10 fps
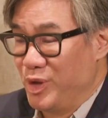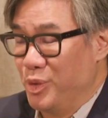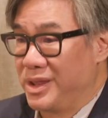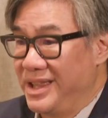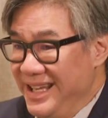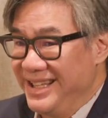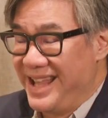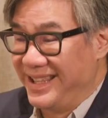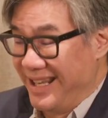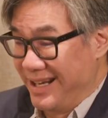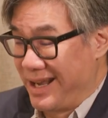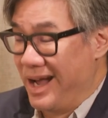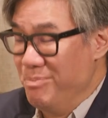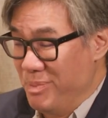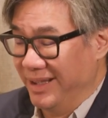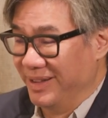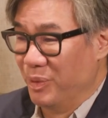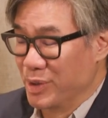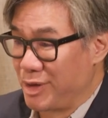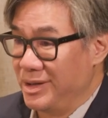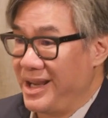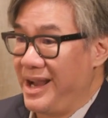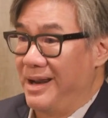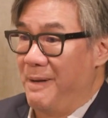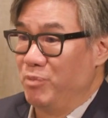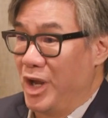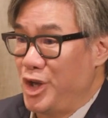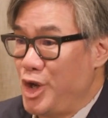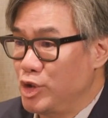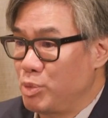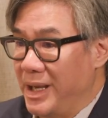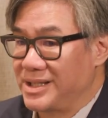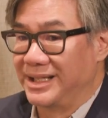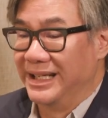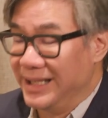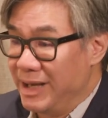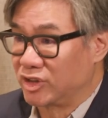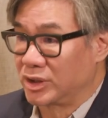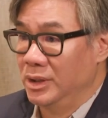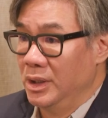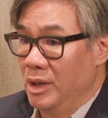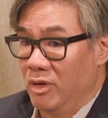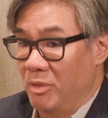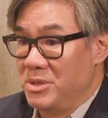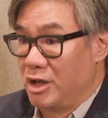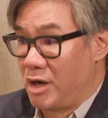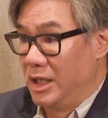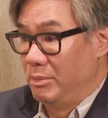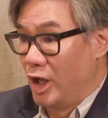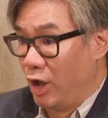you would think that the incumbent was going to get a huge, basically, lift from the economy